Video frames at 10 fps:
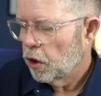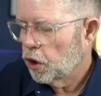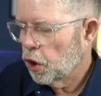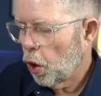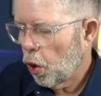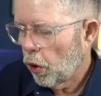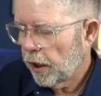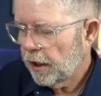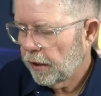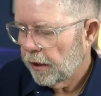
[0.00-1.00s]

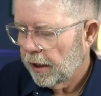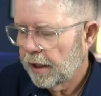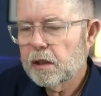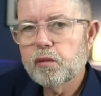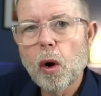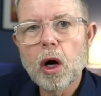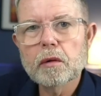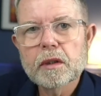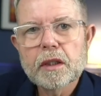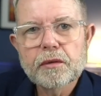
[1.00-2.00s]
Joy is what
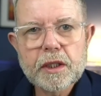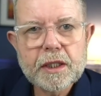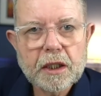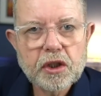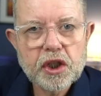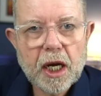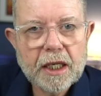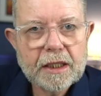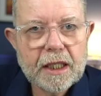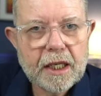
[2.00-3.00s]
the
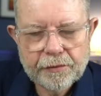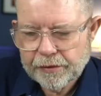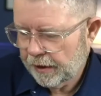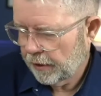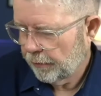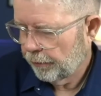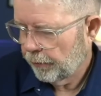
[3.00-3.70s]
sunshine gives.